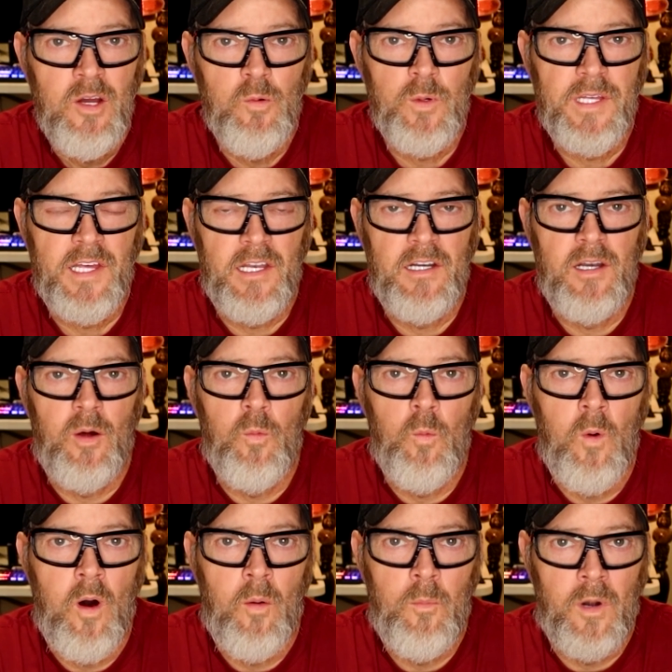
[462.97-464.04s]
We get it at
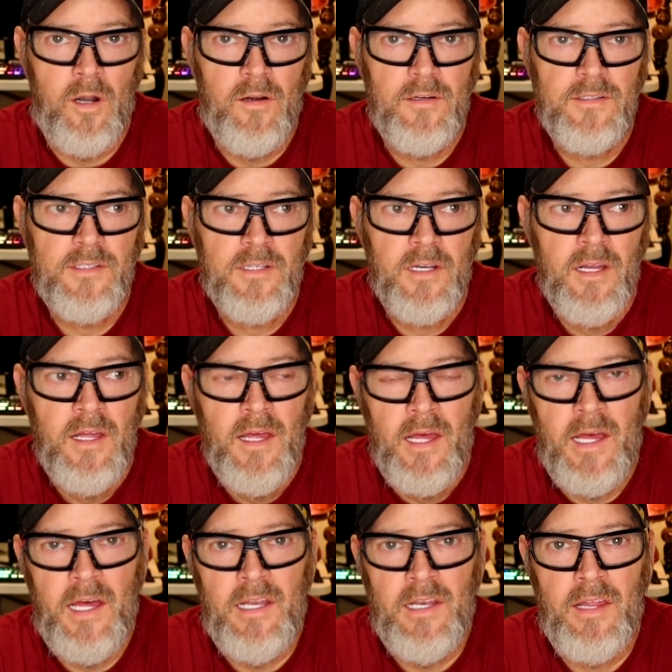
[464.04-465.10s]
Walmart,
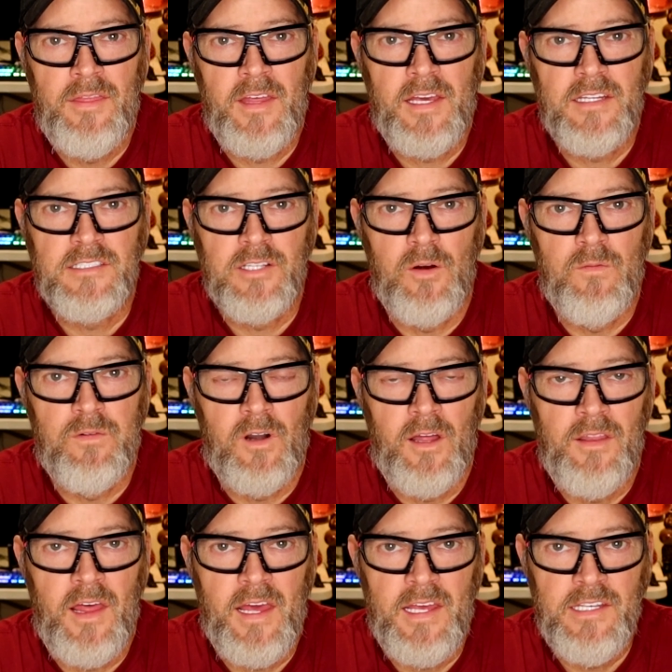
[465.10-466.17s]
and I think it's over
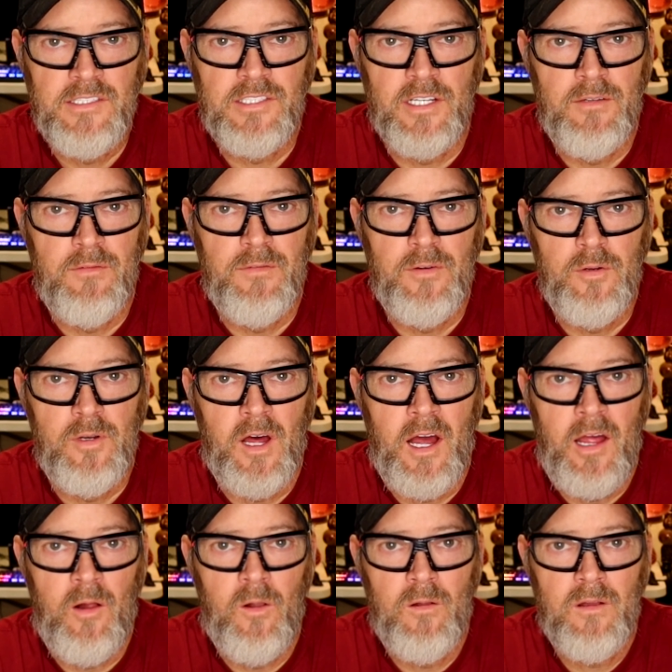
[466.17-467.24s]
on the Asian food
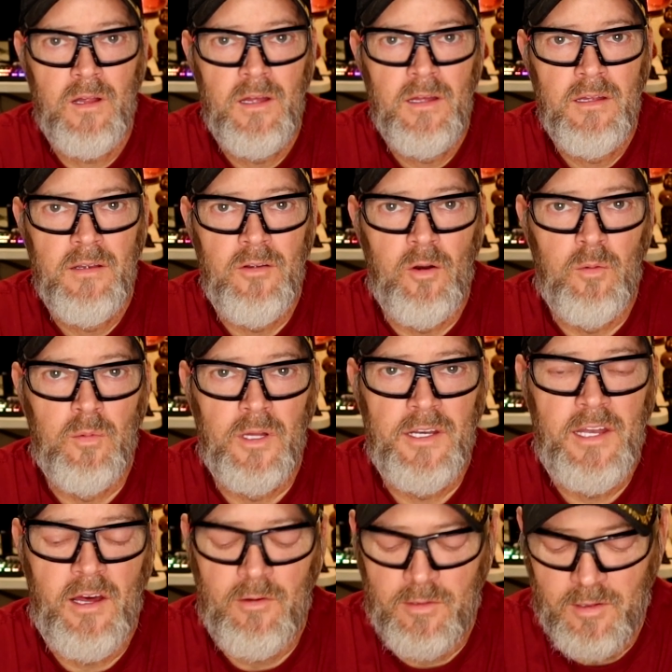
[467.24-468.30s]
aisle, normally
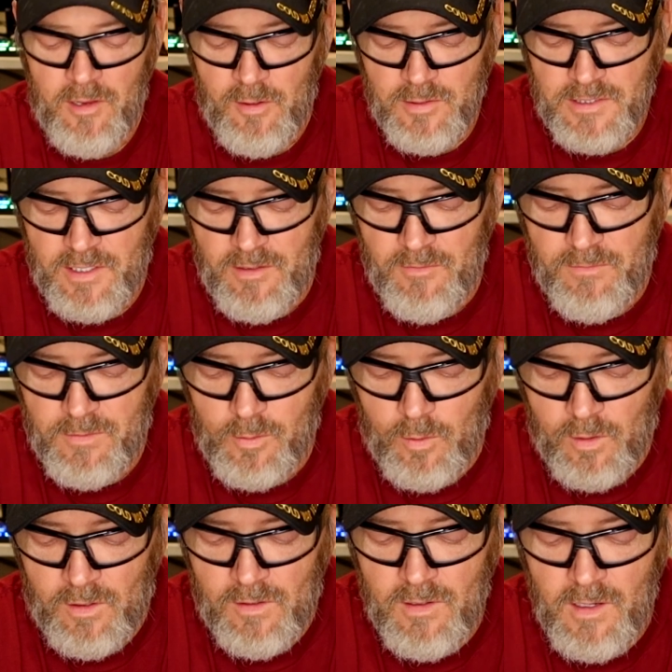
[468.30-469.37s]
down close to the
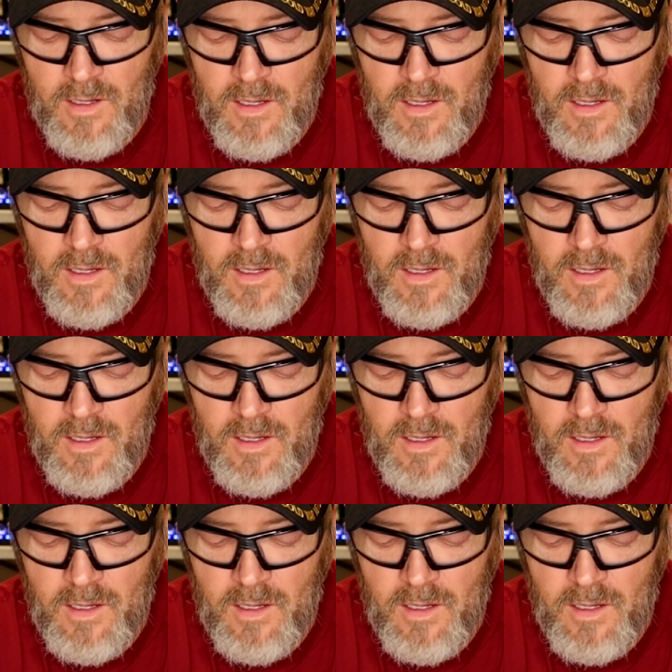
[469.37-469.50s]
floor.